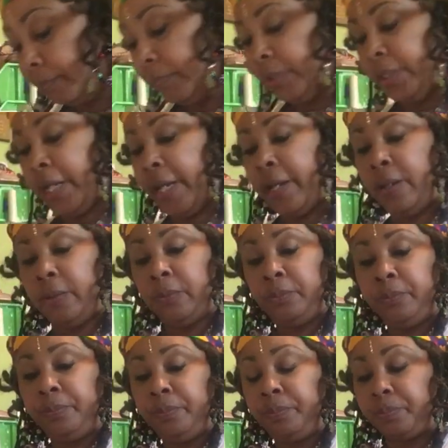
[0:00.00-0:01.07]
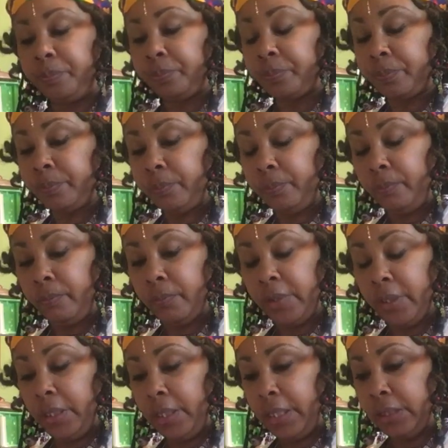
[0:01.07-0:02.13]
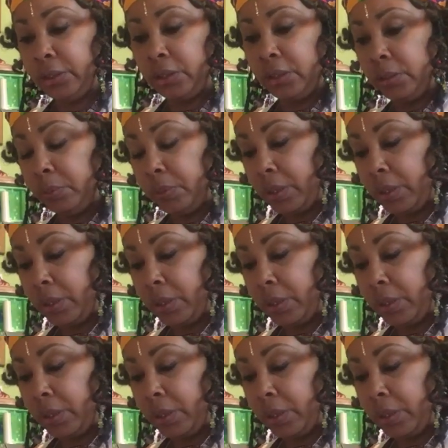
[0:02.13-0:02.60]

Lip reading: now, and I should